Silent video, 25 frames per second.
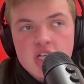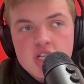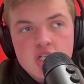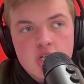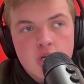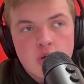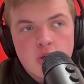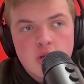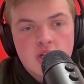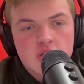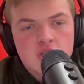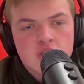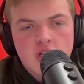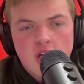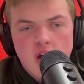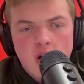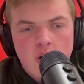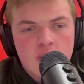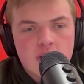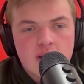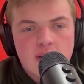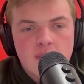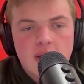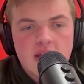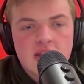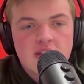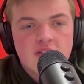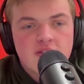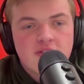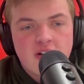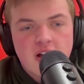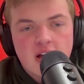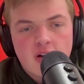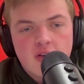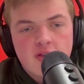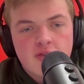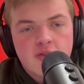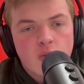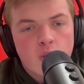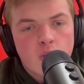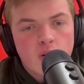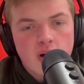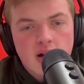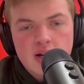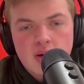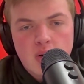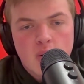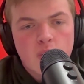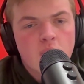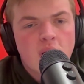2 years ago when they made the Final
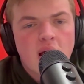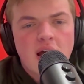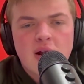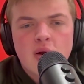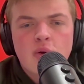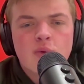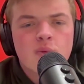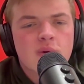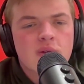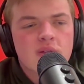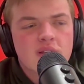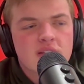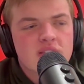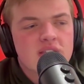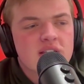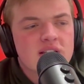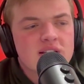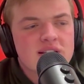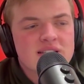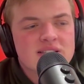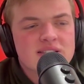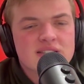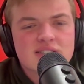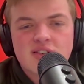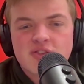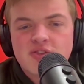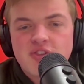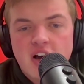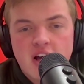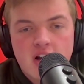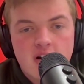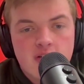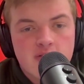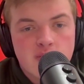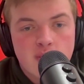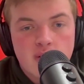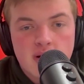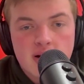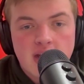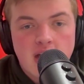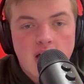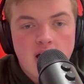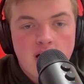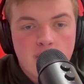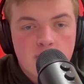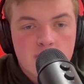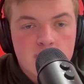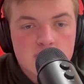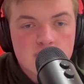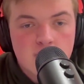Four. I don't really think this is a Final Four
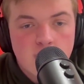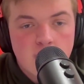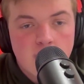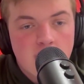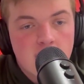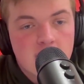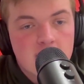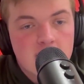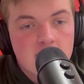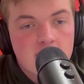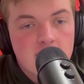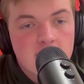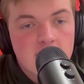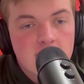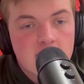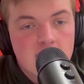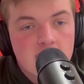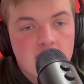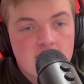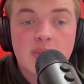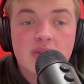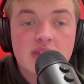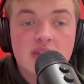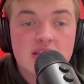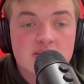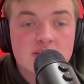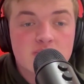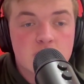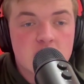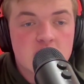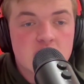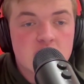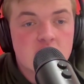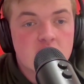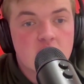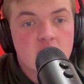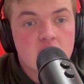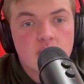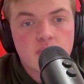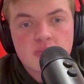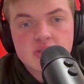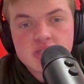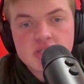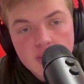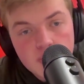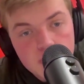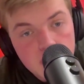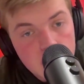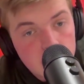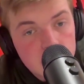caliber squad. Same with this Michigan.
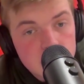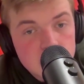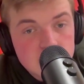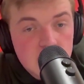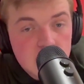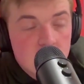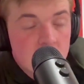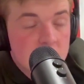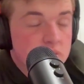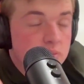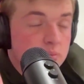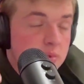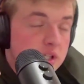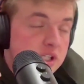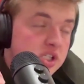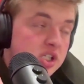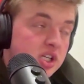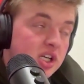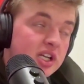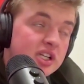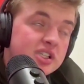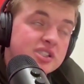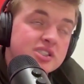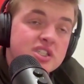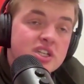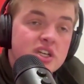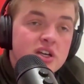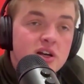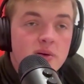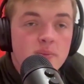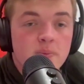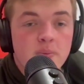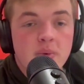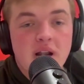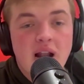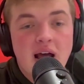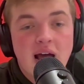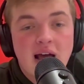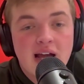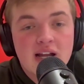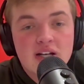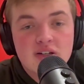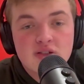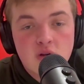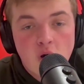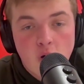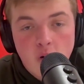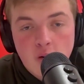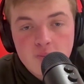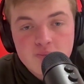Some people say it's Michigan's year, but I
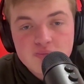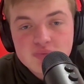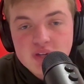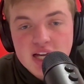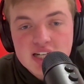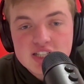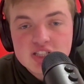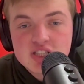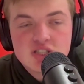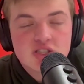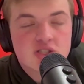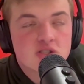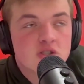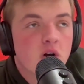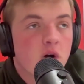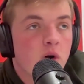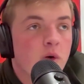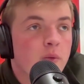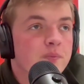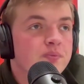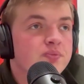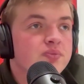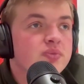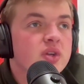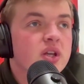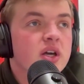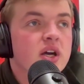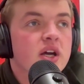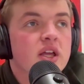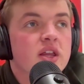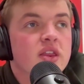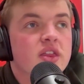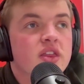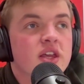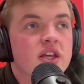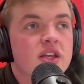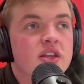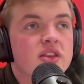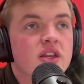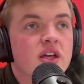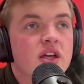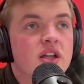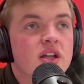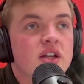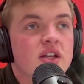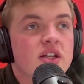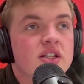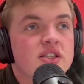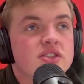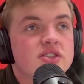don't. I just don't. I think
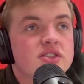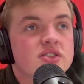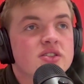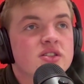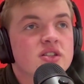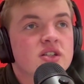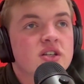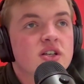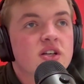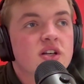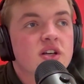that it's